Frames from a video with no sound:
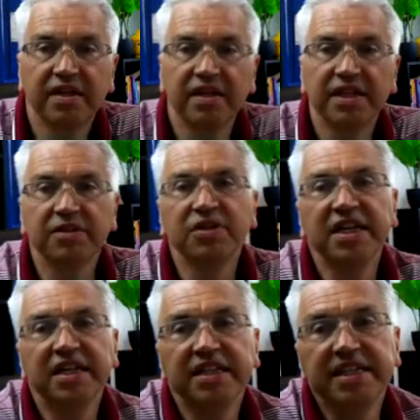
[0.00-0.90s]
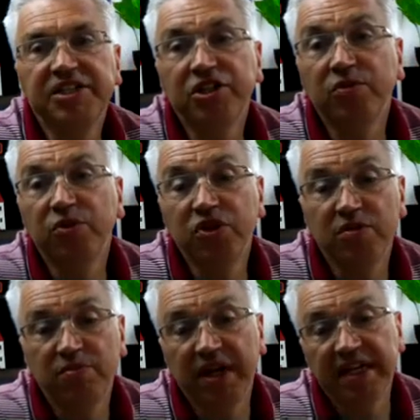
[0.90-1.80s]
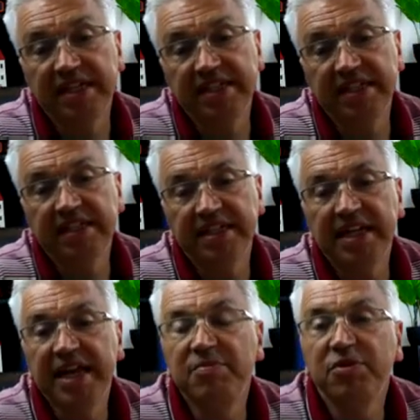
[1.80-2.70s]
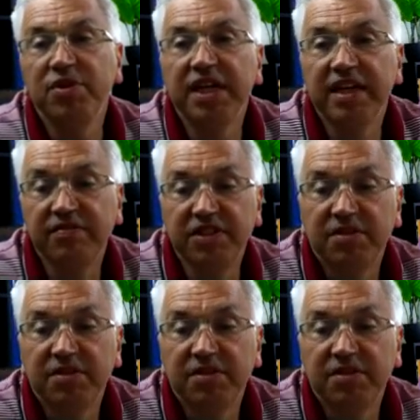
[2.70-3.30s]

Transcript: Now, the digital workplace is a name that we give to the